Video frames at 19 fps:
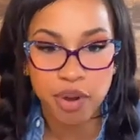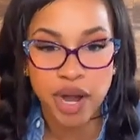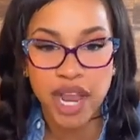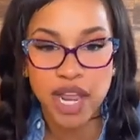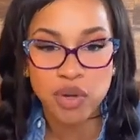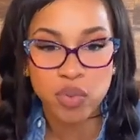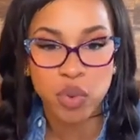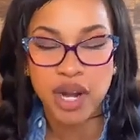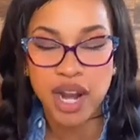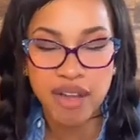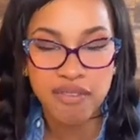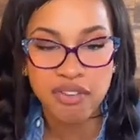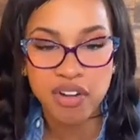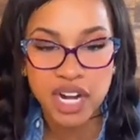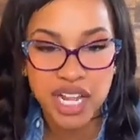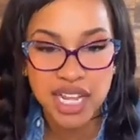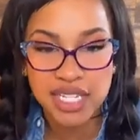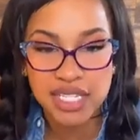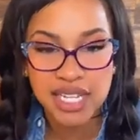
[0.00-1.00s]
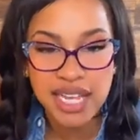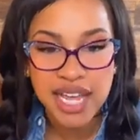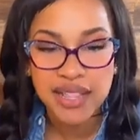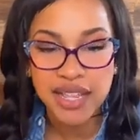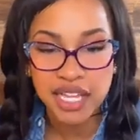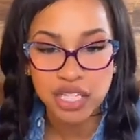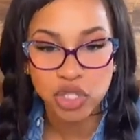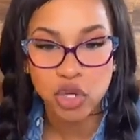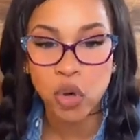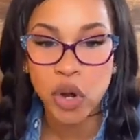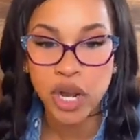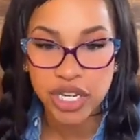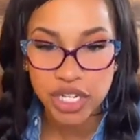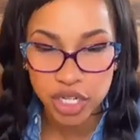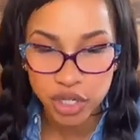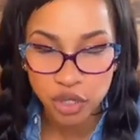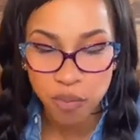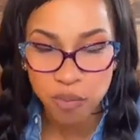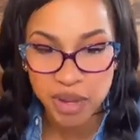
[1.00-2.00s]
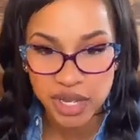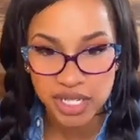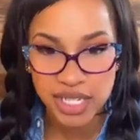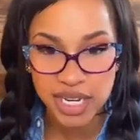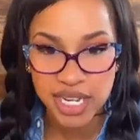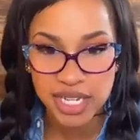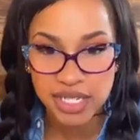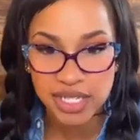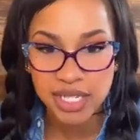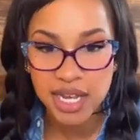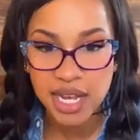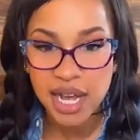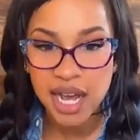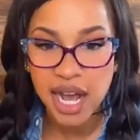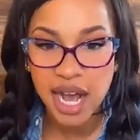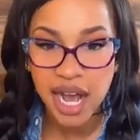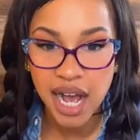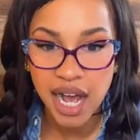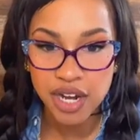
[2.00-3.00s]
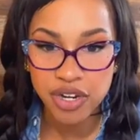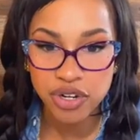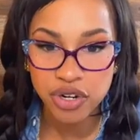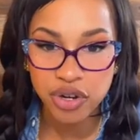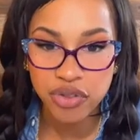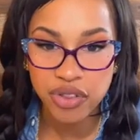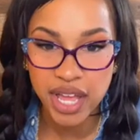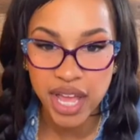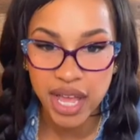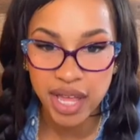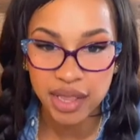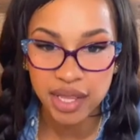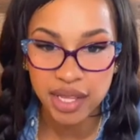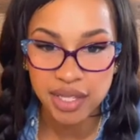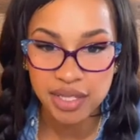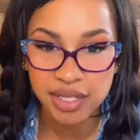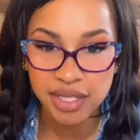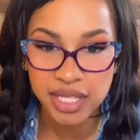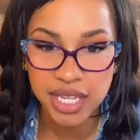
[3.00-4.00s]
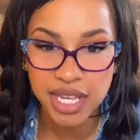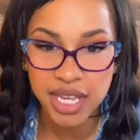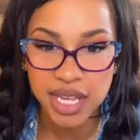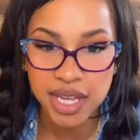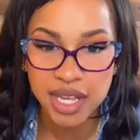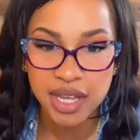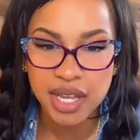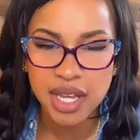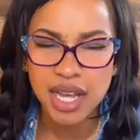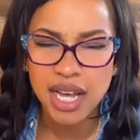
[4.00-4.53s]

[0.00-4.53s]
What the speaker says: brand whatever it is that's going to do business under the LLC.